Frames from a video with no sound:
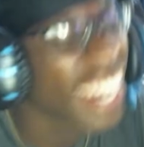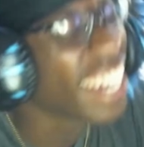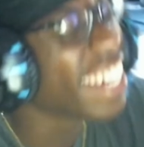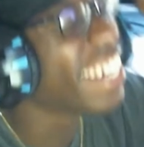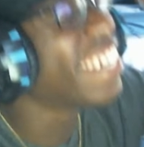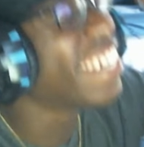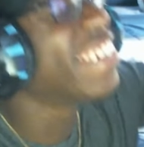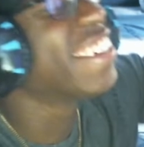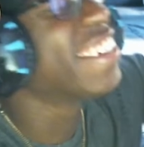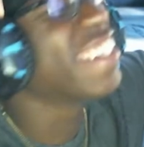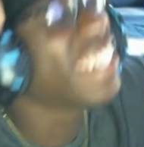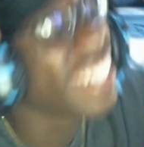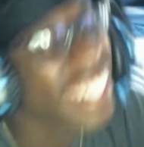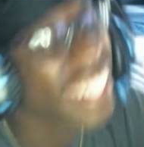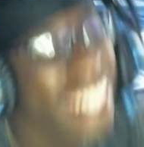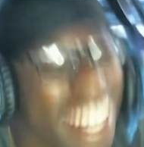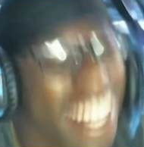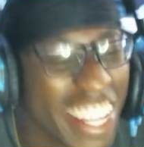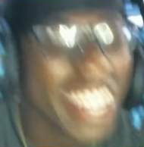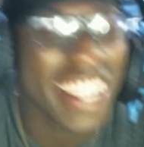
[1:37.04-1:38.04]
know you
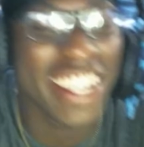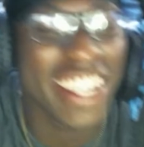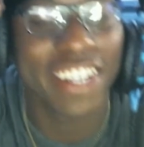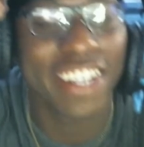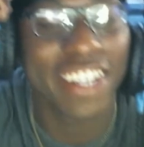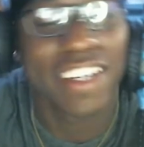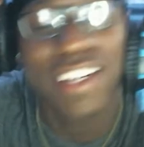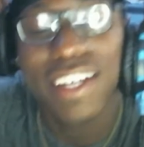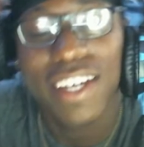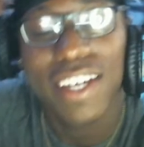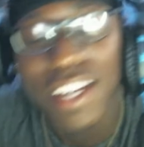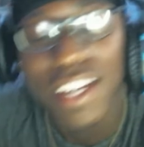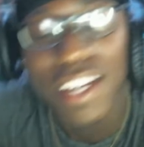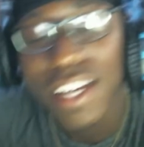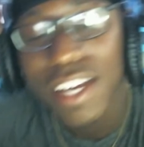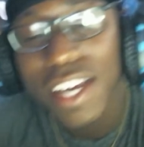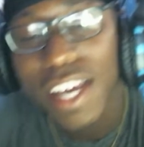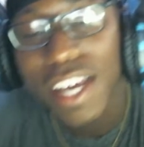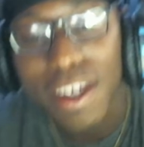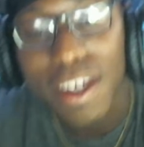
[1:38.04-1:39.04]
gay.
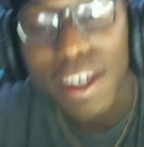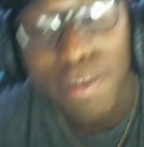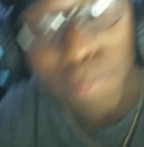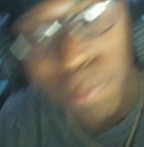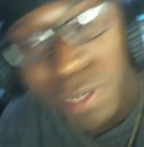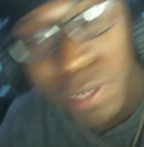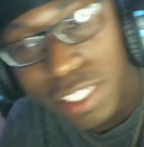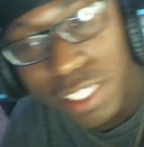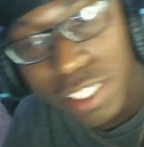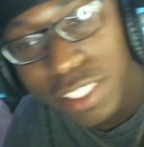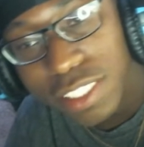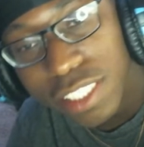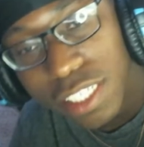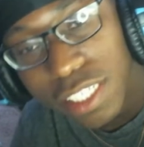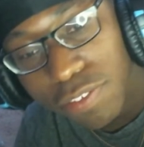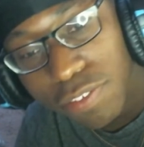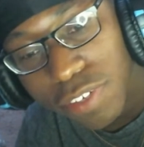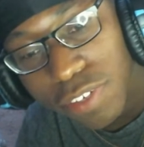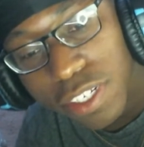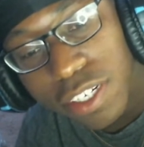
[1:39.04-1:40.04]
And please share the video,